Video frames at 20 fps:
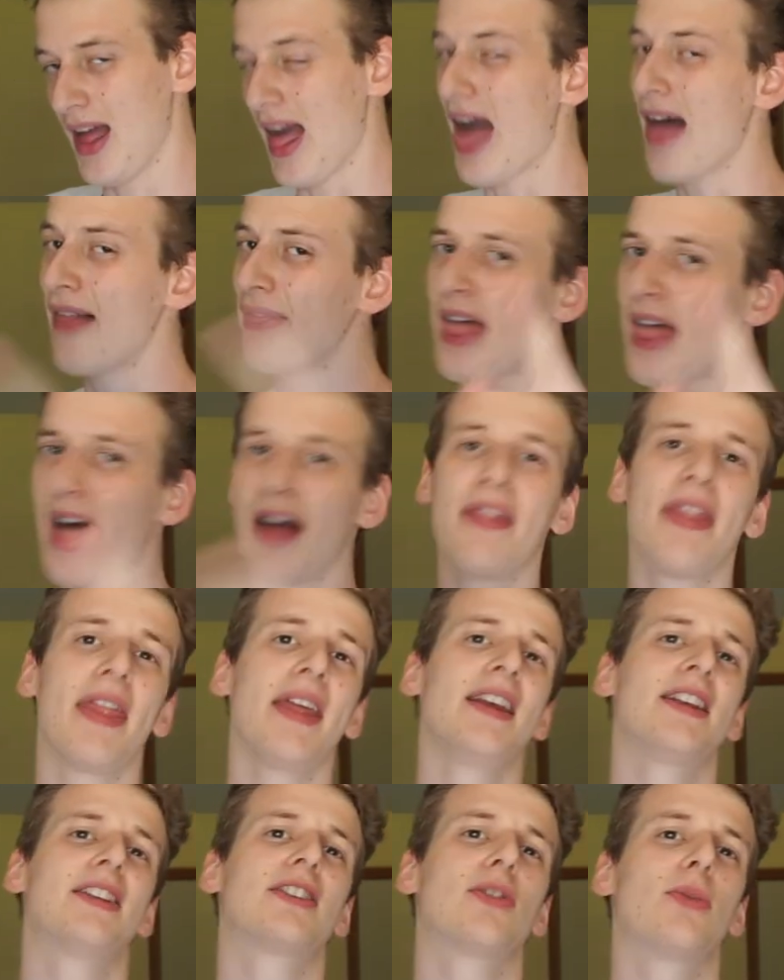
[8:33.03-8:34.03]
And that
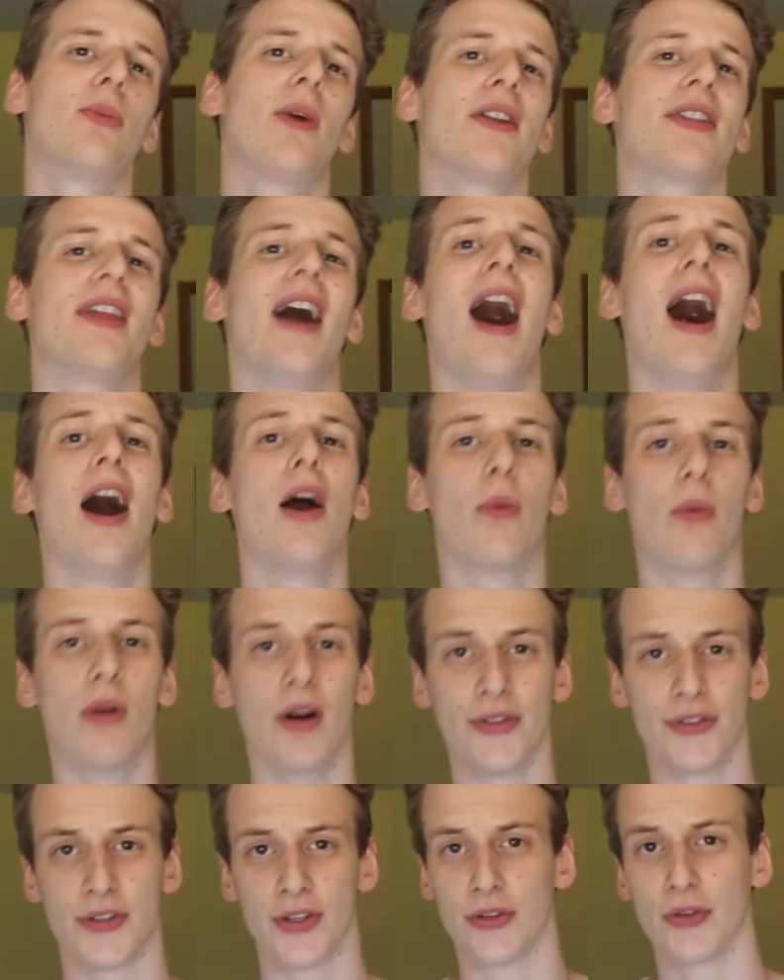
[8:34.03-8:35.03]
is what I
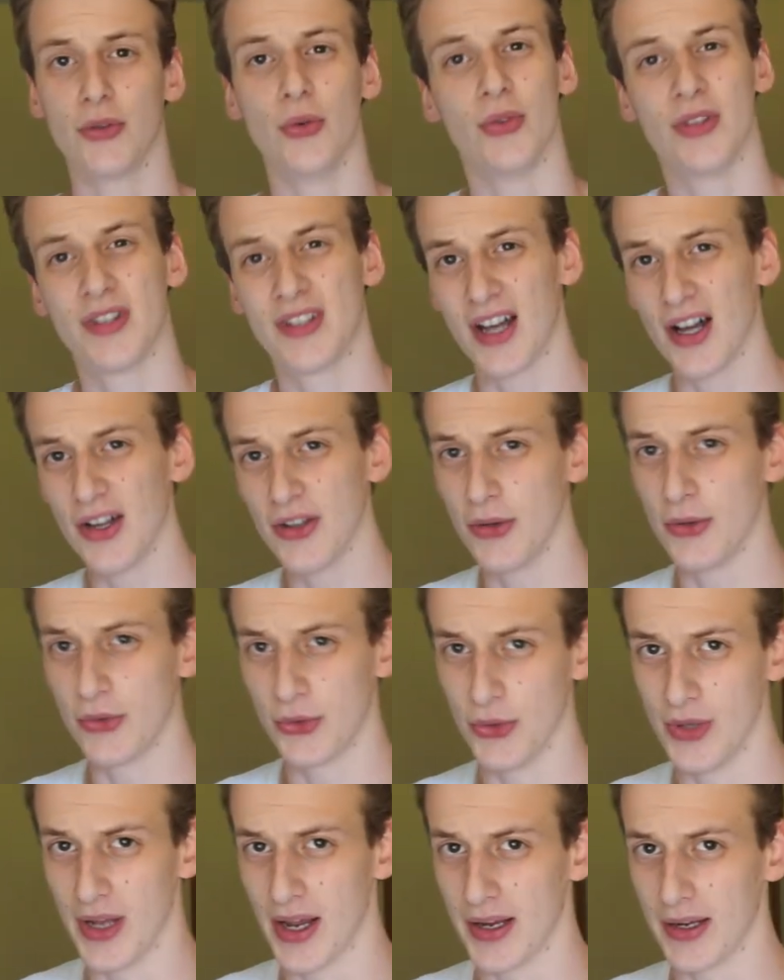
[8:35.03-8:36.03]
wanted to tell you
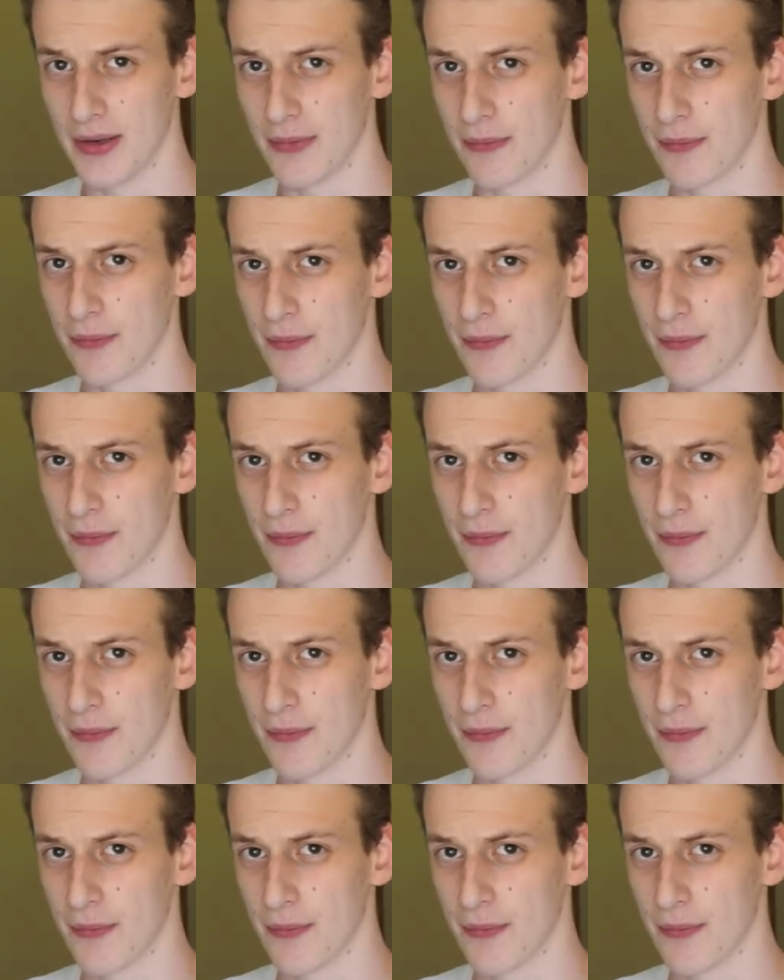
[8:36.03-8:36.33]
today.